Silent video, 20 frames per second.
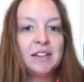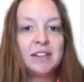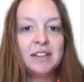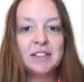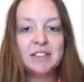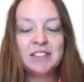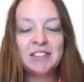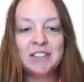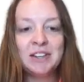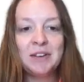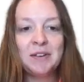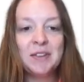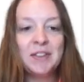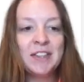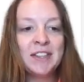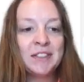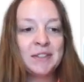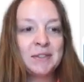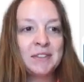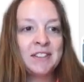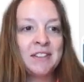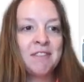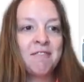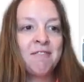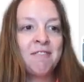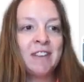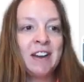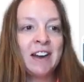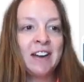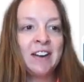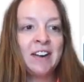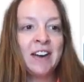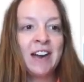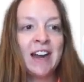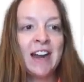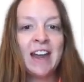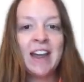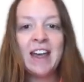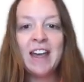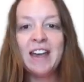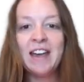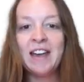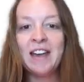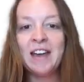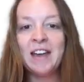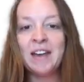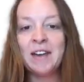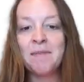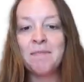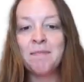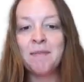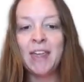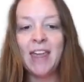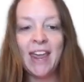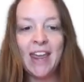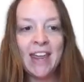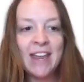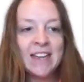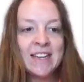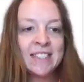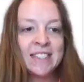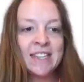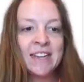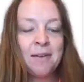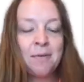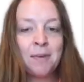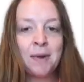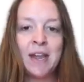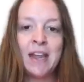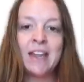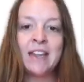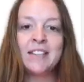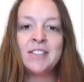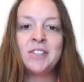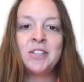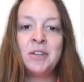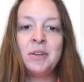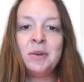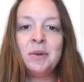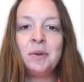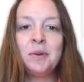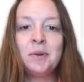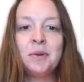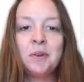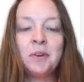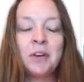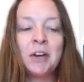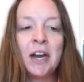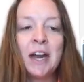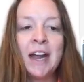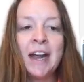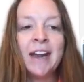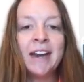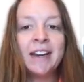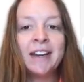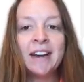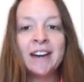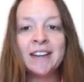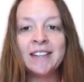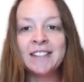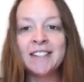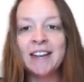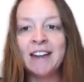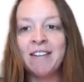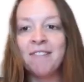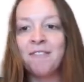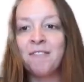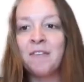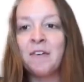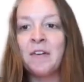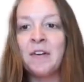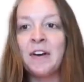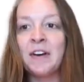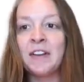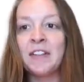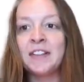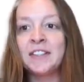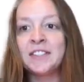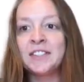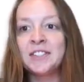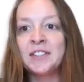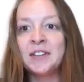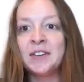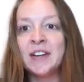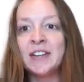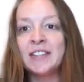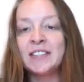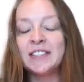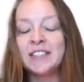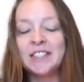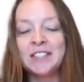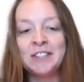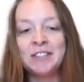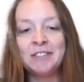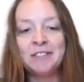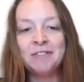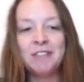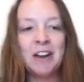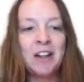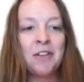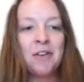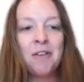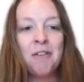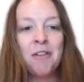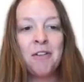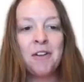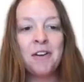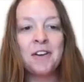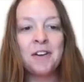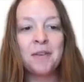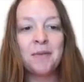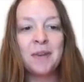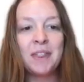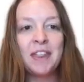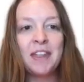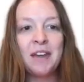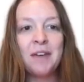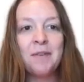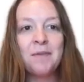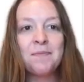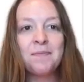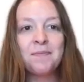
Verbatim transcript: So, this was a very um, easy way to create content for the students who follow along with you.